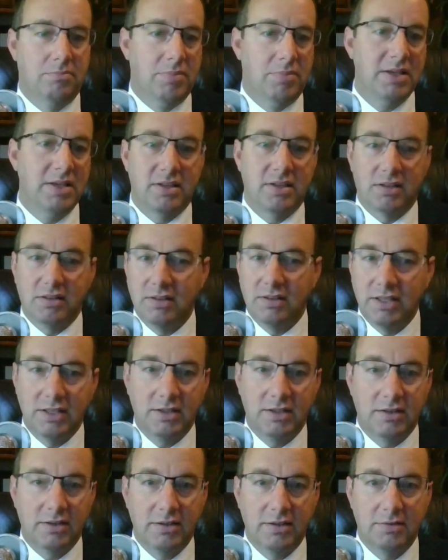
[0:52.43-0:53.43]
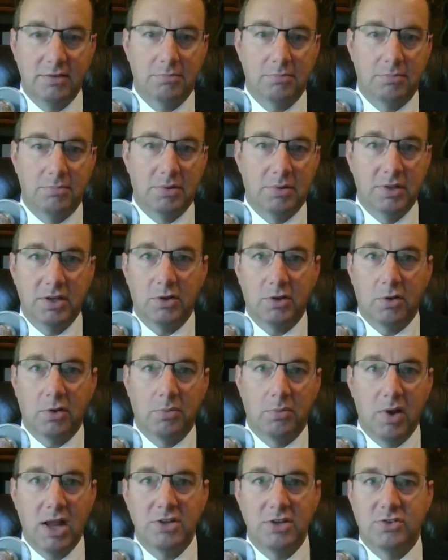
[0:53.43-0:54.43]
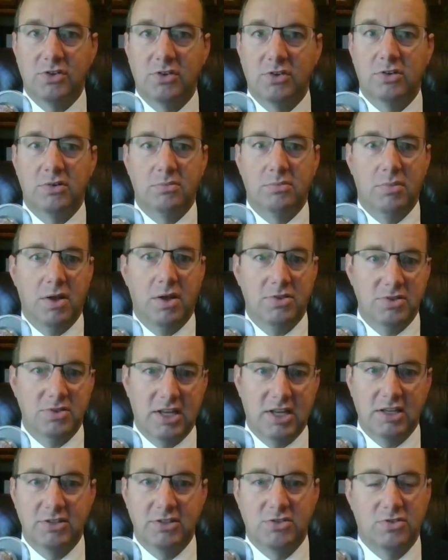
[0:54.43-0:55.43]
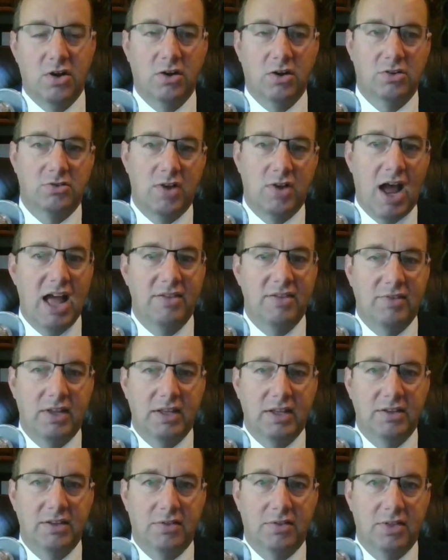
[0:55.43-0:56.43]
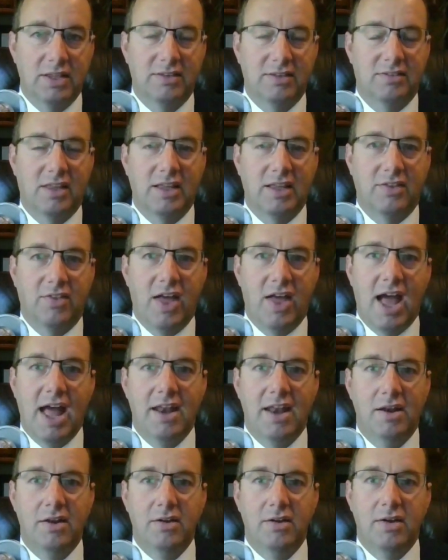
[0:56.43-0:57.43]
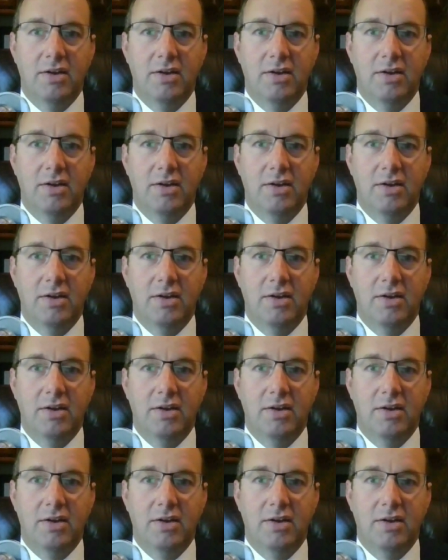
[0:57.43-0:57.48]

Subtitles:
basically political pressure, Mothers Against Drunk Driving, things like that,